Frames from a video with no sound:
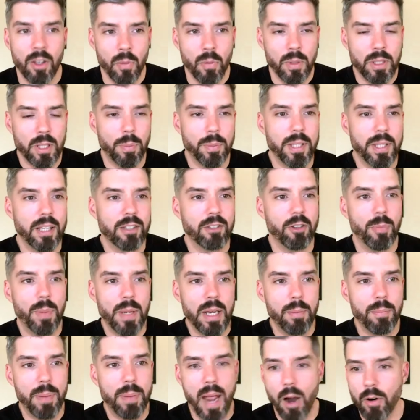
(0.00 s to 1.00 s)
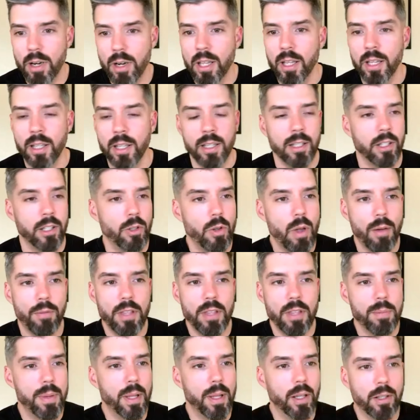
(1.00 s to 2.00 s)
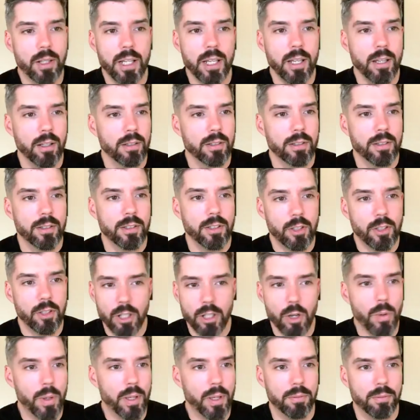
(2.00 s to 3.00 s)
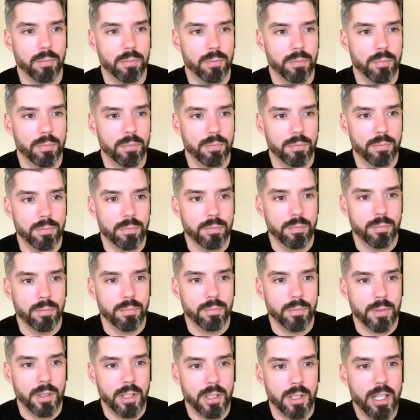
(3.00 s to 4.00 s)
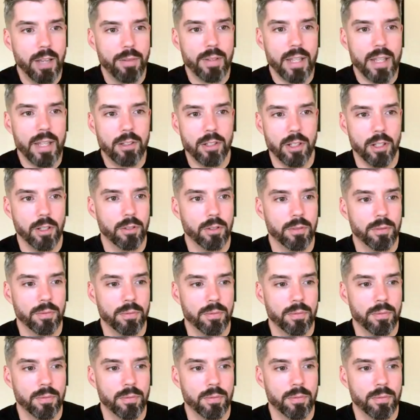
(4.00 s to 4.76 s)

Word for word: When someone says you've been empowered, you have the ability, you can do it. He's giving that to you.